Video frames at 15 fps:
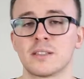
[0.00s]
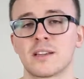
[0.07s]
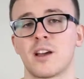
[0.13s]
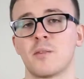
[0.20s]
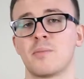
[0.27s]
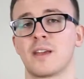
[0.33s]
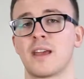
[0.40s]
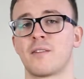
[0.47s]
I
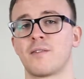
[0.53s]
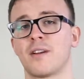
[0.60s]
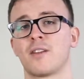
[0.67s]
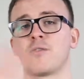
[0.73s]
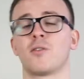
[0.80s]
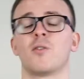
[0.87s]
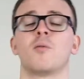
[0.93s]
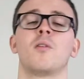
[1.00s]
hope you gain value
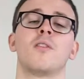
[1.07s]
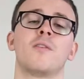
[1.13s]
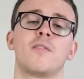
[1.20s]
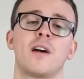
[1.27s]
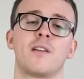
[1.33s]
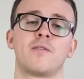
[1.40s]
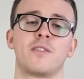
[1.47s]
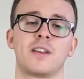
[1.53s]
from all of
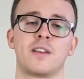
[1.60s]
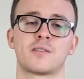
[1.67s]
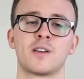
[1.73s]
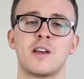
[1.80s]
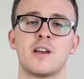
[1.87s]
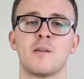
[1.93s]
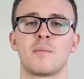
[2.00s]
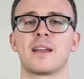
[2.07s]
my videos,
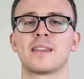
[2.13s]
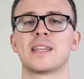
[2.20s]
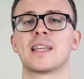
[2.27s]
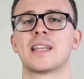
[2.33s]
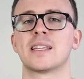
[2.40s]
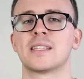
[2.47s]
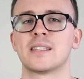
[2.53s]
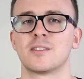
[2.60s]
but I
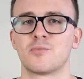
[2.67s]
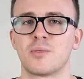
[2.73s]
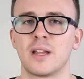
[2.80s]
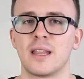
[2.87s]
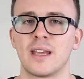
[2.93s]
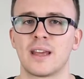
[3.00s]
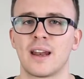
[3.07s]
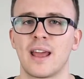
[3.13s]
think this is
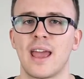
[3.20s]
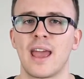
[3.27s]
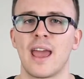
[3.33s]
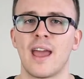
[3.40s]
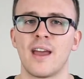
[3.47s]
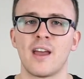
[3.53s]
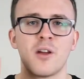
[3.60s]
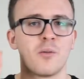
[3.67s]
really going to
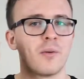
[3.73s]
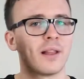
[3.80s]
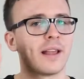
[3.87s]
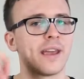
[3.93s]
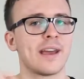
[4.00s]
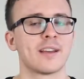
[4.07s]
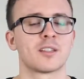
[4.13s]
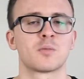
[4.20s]
really
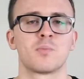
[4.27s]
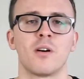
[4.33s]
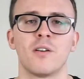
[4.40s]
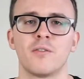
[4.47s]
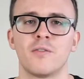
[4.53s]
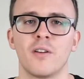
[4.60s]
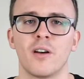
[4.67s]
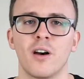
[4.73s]
hit a spot
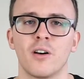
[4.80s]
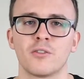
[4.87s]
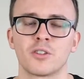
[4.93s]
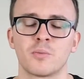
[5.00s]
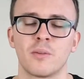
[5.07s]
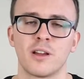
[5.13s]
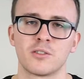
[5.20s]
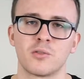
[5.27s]
for
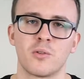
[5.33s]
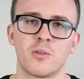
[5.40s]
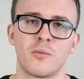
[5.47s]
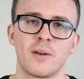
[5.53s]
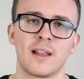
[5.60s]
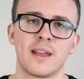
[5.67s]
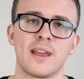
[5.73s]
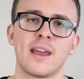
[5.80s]
entrepreneurs who are
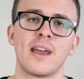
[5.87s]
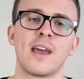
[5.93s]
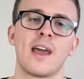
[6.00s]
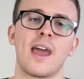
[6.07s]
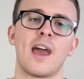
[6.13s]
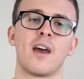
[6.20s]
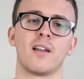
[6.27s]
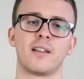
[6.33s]
really
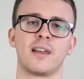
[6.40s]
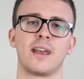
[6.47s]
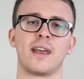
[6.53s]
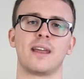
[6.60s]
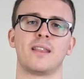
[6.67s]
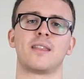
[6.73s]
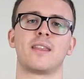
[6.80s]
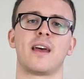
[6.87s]
early
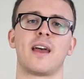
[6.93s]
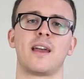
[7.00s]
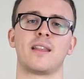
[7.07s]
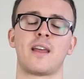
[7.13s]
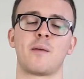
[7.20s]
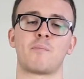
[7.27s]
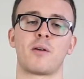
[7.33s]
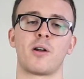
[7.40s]
in
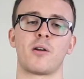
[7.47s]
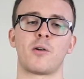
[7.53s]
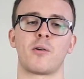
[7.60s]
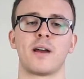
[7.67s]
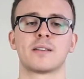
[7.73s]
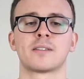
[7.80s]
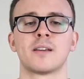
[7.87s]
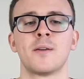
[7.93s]
their
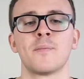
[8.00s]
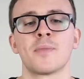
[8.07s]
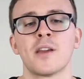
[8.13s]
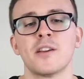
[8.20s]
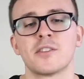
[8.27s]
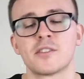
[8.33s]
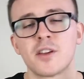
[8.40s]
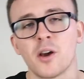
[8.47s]
progress.
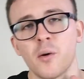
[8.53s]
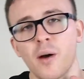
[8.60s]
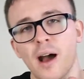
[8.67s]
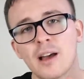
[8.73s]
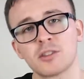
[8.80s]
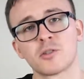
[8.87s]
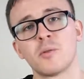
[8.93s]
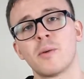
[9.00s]
So
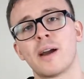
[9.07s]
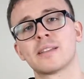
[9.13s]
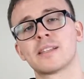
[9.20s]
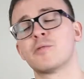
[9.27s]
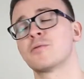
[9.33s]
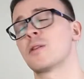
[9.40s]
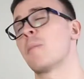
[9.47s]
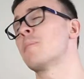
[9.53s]
as always, it
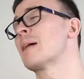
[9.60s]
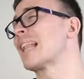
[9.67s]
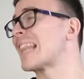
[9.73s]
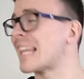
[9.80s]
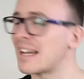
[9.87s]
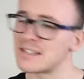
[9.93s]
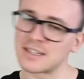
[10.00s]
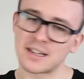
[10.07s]
was a
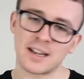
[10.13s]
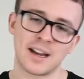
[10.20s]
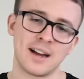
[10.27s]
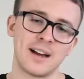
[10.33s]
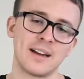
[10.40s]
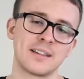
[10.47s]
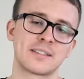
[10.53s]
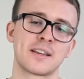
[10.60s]
pleasure,
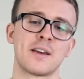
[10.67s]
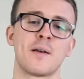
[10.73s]
guys.